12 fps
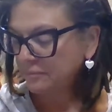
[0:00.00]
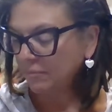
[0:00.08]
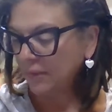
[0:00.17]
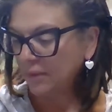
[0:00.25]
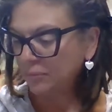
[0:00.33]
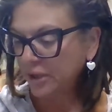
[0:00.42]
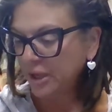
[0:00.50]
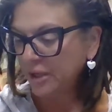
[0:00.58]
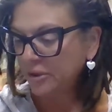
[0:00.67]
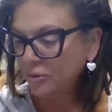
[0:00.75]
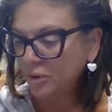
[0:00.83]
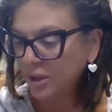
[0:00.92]

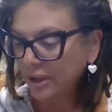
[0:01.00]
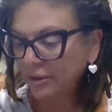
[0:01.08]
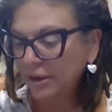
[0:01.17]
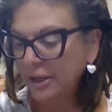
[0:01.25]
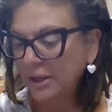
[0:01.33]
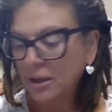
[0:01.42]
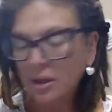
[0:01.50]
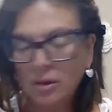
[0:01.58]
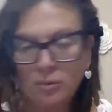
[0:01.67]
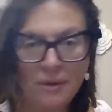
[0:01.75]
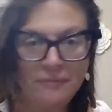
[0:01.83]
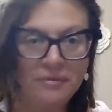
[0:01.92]
Bringing you clarity,
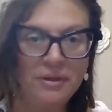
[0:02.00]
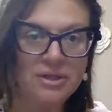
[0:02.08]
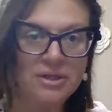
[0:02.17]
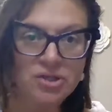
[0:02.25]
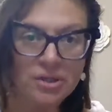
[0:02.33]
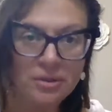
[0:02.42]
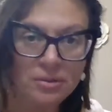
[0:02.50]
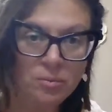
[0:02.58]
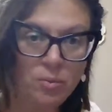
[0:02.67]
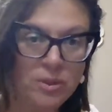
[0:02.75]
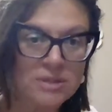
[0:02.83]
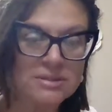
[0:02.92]
revelation,
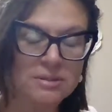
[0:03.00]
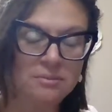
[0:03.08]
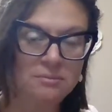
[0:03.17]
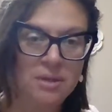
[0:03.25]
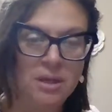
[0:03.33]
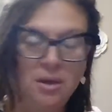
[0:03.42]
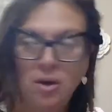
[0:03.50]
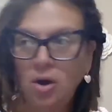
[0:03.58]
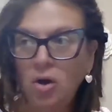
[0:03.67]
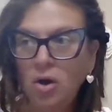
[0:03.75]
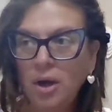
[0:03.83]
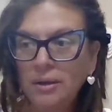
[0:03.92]
wisdom
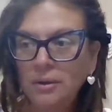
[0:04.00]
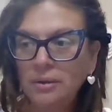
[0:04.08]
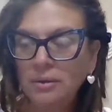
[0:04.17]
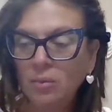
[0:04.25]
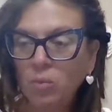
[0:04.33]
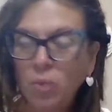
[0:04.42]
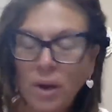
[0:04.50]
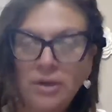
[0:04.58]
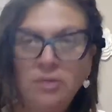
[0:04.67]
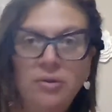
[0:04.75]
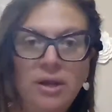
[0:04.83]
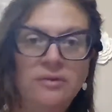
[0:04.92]
on what
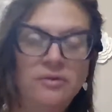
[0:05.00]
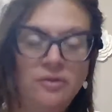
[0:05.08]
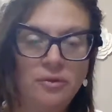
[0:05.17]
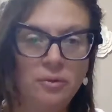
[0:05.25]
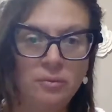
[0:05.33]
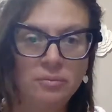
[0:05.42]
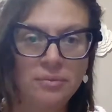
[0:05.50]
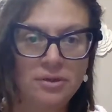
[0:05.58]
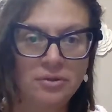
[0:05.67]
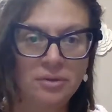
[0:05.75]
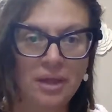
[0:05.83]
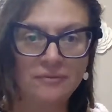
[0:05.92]
you need to do
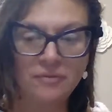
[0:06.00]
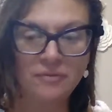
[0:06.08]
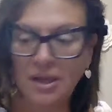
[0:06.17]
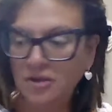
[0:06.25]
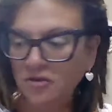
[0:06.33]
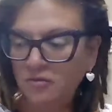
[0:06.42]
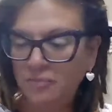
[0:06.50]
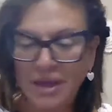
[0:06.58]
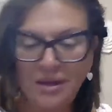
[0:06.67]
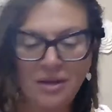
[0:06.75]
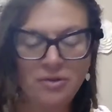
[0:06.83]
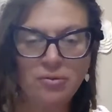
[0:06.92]
in your life. Okay. You've
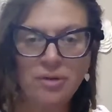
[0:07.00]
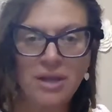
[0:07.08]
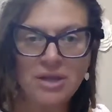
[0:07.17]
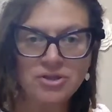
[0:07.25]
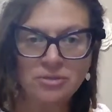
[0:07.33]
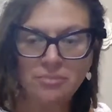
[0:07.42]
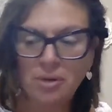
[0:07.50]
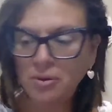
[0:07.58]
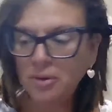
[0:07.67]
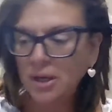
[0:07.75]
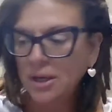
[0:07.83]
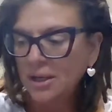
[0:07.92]
been in creation
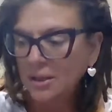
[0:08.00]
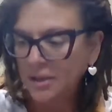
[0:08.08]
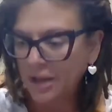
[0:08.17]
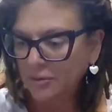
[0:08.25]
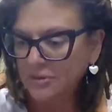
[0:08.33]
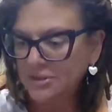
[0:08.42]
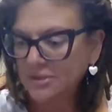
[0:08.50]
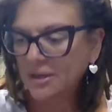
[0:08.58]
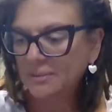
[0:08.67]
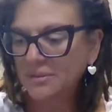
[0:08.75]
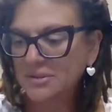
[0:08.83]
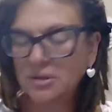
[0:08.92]
mode. Now is the
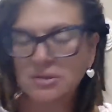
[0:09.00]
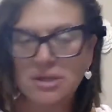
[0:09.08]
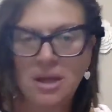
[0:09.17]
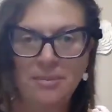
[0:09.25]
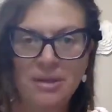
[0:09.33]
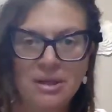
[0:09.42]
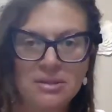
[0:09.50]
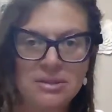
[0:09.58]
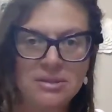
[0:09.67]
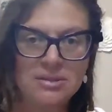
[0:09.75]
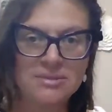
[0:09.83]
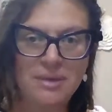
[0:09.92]
time to start tapping
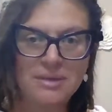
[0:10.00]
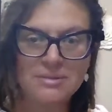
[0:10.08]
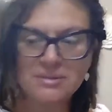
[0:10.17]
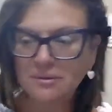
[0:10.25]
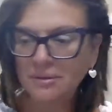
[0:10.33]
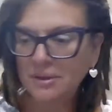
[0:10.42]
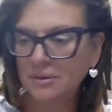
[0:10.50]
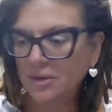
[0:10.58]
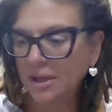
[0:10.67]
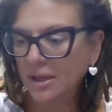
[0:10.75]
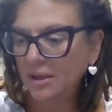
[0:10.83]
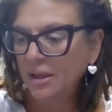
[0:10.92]
into this masculine.
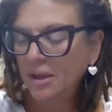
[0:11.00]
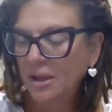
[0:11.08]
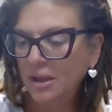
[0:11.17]
Okay.